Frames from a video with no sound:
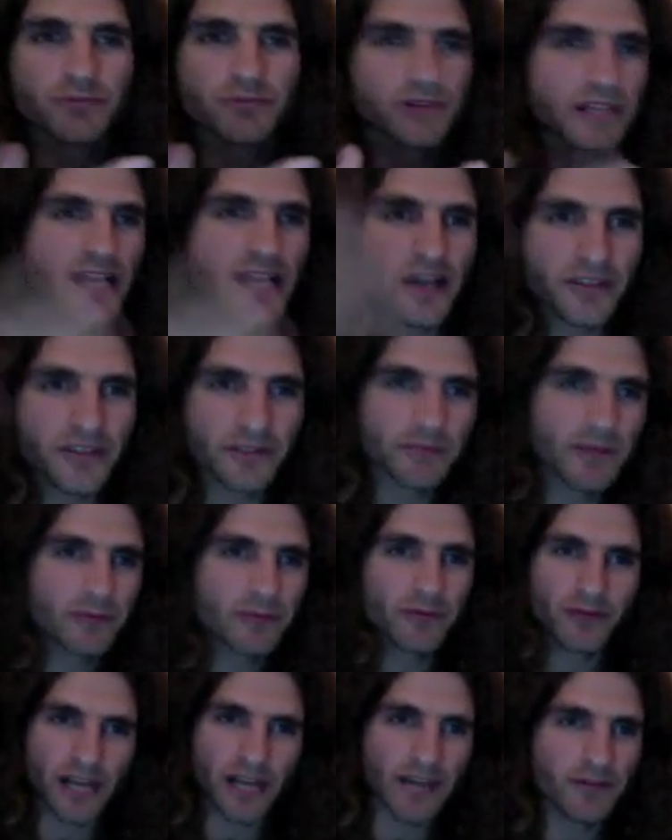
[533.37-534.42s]
We're pretty healthy
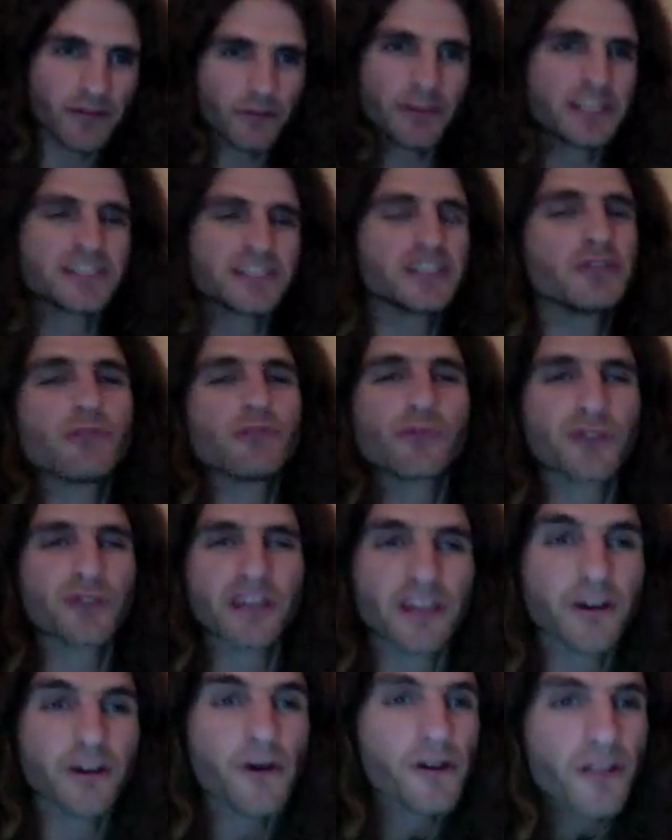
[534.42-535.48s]
people, whatever. We just knew we
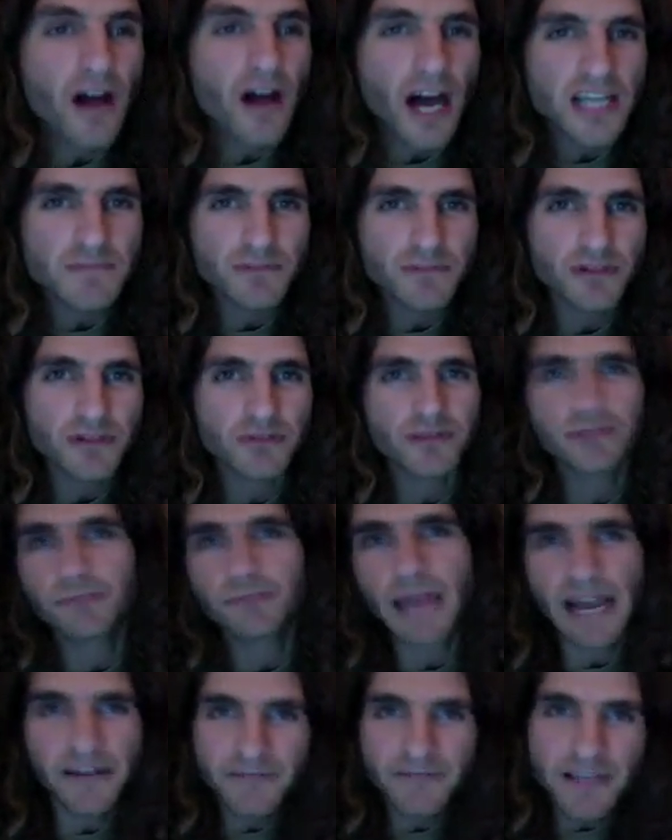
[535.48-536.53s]
weren't going to go into the hospital. We
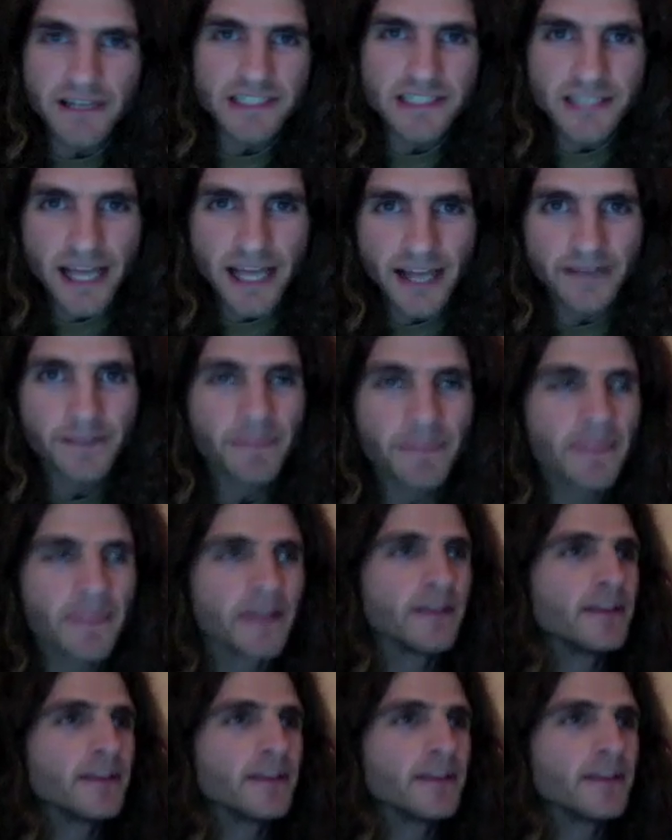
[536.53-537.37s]
manifested that.